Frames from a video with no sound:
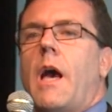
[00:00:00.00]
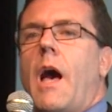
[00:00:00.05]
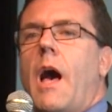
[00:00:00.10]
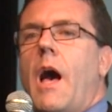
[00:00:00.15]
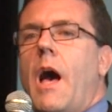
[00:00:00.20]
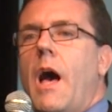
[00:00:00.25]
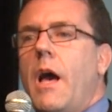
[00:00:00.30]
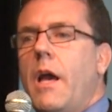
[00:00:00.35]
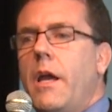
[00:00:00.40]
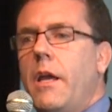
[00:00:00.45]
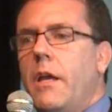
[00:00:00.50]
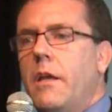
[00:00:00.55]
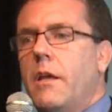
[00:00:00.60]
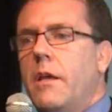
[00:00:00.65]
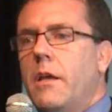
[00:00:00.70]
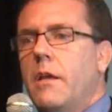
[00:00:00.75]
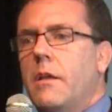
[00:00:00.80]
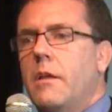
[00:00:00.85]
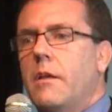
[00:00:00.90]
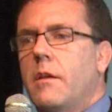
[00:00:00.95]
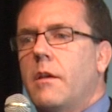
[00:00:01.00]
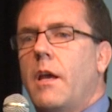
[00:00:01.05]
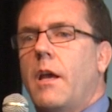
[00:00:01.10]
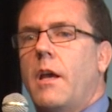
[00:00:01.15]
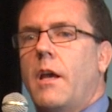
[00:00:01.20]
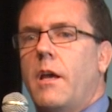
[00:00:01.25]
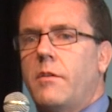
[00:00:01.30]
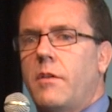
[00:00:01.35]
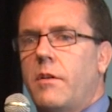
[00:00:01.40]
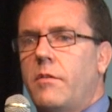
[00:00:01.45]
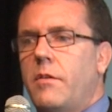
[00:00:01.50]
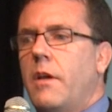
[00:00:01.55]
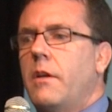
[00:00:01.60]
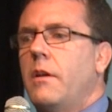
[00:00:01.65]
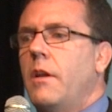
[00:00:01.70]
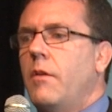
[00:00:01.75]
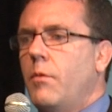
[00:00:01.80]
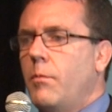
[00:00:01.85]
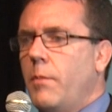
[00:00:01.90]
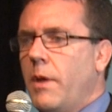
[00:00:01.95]
As I said,
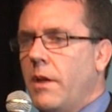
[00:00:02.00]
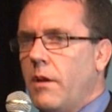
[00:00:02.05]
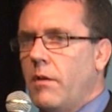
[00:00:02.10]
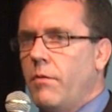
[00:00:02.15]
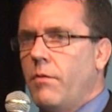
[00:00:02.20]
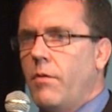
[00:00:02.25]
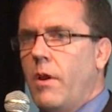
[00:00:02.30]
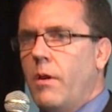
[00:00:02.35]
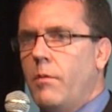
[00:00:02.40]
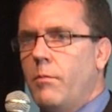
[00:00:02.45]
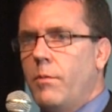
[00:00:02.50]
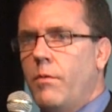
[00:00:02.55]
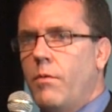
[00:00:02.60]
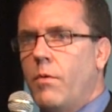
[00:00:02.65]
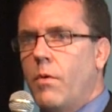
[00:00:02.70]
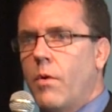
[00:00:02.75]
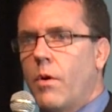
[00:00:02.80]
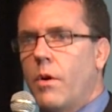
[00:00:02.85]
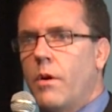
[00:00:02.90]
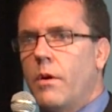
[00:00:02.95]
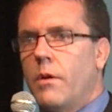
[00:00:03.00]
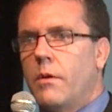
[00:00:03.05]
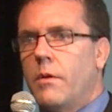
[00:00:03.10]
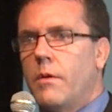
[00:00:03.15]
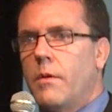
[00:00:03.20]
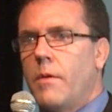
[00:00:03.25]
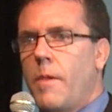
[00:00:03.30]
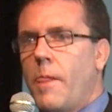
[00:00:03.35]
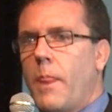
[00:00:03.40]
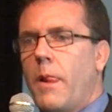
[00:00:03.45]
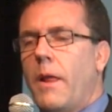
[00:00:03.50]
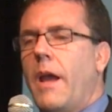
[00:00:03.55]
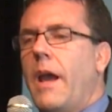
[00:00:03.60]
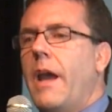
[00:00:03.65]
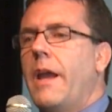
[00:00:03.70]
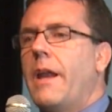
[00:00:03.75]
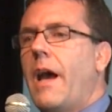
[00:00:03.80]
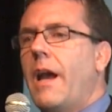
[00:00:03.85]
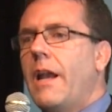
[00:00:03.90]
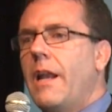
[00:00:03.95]
I've never met Ephraim before,
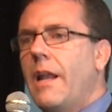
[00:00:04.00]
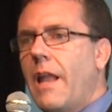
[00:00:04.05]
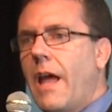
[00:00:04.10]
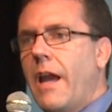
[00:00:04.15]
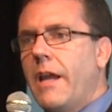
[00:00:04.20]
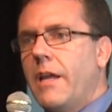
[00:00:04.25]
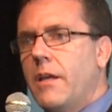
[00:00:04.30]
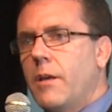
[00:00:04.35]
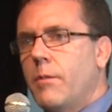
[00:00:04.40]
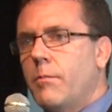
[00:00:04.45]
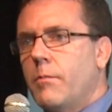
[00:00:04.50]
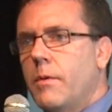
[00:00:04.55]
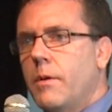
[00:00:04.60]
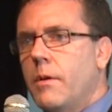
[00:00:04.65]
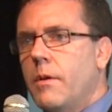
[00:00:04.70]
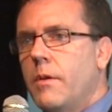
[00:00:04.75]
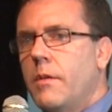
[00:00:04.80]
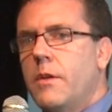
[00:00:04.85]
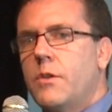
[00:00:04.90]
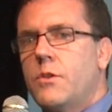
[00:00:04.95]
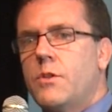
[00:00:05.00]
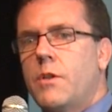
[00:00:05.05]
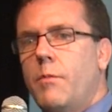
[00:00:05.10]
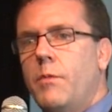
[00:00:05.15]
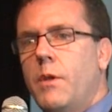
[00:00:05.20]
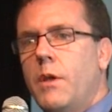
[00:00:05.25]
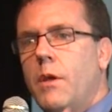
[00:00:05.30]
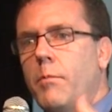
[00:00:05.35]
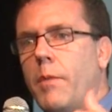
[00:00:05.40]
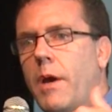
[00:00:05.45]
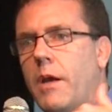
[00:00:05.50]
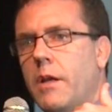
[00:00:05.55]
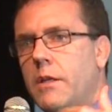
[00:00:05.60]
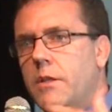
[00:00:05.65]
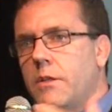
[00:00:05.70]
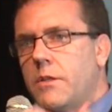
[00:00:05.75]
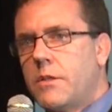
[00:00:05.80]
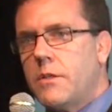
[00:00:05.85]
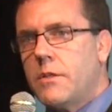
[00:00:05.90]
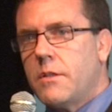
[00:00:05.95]
and I like him. There's something about
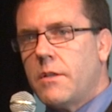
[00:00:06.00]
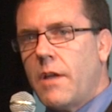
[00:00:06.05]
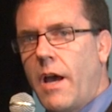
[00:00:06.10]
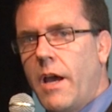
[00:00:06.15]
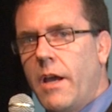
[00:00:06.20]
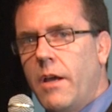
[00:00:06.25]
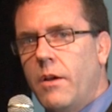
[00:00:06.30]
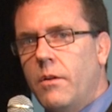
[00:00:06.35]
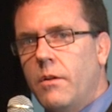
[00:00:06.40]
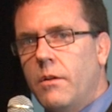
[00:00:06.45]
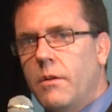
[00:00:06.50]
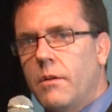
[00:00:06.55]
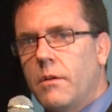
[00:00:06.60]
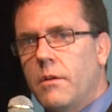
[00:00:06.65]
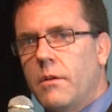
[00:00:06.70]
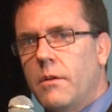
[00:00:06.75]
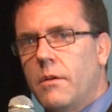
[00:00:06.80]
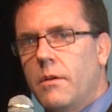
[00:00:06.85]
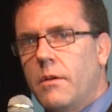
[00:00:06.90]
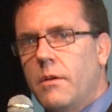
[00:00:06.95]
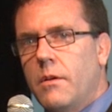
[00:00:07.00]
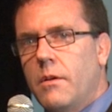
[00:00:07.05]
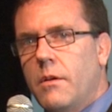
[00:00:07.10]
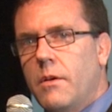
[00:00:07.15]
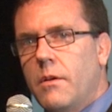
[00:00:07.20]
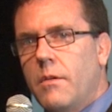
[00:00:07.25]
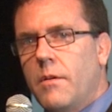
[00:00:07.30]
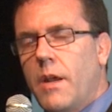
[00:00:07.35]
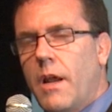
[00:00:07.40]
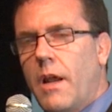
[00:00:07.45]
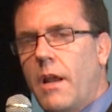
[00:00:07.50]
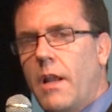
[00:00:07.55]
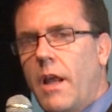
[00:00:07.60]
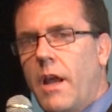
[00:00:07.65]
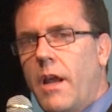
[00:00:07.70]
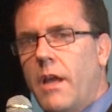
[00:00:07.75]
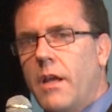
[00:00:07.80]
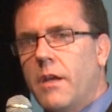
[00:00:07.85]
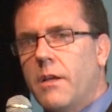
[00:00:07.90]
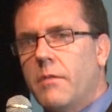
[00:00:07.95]
his style that I
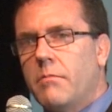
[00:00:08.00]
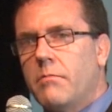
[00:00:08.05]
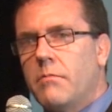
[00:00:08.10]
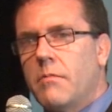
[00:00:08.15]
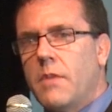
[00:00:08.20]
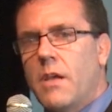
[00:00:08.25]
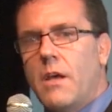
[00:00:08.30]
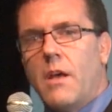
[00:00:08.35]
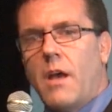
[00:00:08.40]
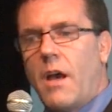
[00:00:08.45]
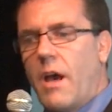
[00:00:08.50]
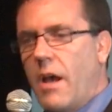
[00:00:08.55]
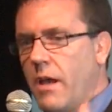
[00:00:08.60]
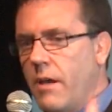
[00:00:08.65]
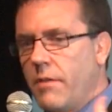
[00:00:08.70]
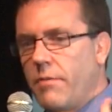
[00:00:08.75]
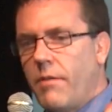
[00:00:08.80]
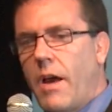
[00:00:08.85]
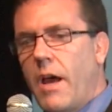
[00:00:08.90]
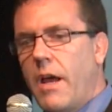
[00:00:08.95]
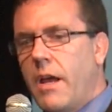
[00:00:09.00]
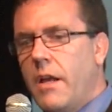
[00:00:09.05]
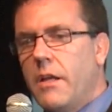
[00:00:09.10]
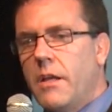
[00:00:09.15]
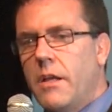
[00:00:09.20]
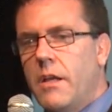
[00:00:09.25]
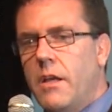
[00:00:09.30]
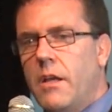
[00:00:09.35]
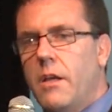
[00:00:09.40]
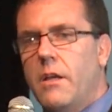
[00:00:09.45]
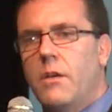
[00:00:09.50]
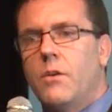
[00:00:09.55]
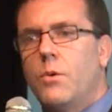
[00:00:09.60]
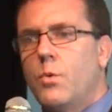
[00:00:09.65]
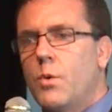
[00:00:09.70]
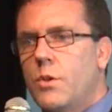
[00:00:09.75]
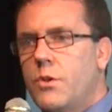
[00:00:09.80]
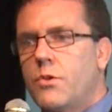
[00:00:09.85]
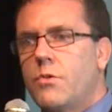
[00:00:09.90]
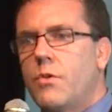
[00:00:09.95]
like. If I had a kid who
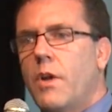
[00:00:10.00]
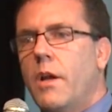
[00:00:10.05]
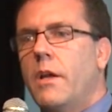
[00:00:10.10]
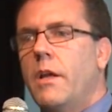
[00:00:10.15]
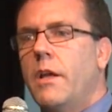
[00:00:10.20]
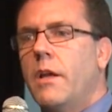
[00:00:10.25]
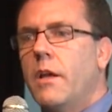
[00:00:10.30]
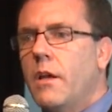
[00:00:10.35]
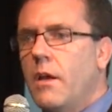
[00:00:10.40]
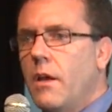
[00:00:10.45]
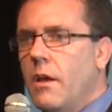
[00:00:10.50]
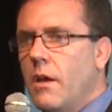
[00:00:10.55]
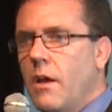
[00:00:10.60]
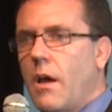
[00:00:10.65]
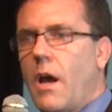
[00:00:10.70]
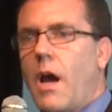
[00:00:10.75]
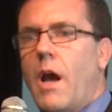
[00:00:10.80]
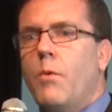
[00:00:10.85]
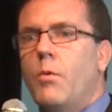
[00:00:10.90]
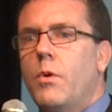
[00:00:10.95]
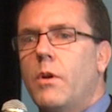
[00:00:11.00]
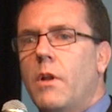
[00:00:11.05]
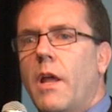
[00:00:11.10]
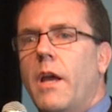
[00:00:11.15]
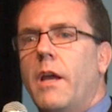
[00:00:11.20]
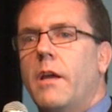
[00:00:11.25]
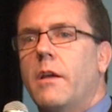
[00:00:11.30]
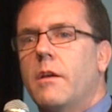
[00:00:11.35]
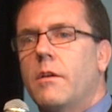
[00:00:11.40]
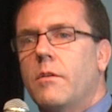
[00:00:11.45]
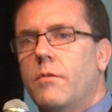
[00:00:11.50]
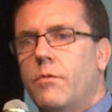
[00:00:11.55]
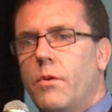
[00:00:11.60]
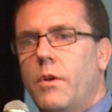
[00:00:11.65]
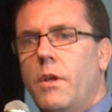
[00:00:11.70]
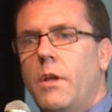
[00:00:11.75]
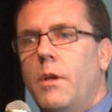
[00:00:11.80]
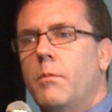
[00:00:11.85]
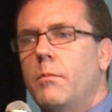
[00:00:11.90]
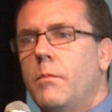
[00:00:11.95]
was struggling, I would like for
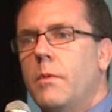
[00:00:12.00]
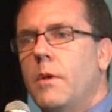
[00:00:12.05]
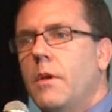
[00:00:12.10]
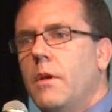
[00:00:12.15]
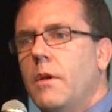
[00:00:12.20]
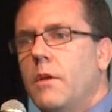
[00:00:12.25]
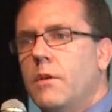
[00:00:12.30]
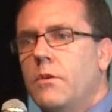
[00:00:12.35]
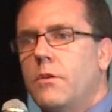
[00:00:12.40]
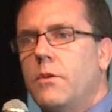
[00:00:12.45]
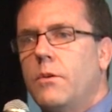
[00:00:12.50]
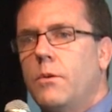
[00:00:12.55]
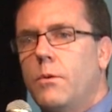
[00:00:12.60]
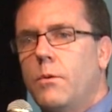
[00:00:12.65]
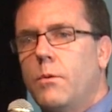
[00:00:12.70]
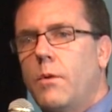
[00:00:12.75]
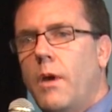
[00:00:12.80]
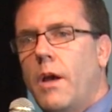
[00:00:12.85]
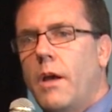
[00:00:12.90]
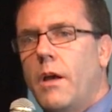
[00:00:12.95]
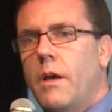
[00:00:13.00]
him to